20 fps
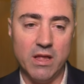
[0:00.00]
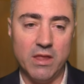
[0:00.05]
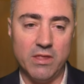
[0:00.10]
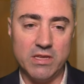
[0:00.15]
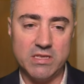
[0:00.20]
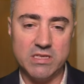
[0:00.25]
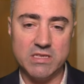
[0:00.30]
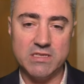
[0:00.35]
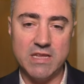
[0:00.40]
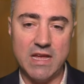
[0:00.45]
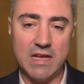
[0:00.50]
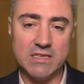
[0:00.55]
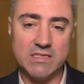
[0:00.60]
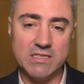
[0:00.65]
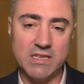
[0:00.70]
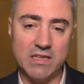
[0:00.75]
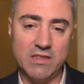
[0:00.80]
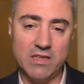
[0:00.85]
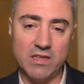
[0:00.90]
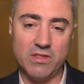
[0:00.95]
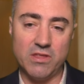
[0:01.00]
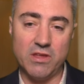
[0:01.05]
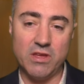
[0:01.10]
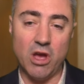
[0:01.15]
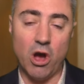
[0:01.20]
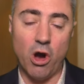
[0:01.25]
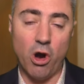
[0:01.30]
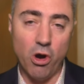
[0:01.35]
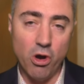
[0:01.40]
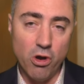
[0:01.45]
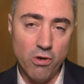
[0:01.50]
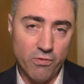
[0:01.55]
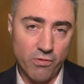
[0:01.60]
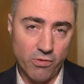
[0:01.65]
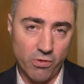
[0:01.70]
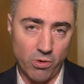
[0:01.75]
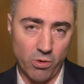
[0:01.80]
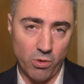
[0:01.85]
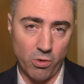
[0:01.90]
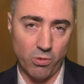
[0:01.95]
This is now seeing that the
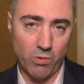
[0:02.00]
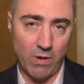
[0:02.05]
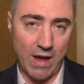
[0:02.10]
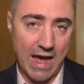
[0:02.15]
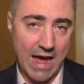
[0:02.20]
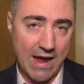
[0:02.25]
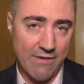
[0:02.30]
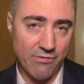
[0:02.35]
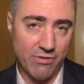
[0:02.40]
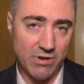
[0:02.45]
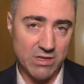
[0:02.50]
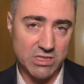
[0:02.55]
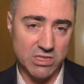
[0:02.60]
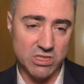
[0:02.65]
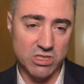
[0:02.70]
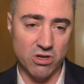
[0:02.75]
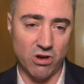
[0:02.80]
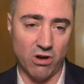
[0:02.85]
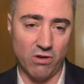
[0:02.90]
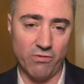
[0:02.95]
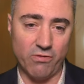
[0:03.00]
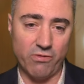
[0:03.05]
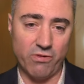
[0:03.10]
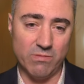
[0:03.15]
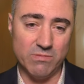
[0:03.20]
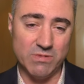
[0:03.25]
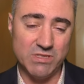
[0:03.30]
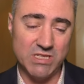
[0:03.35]
overall average has gone from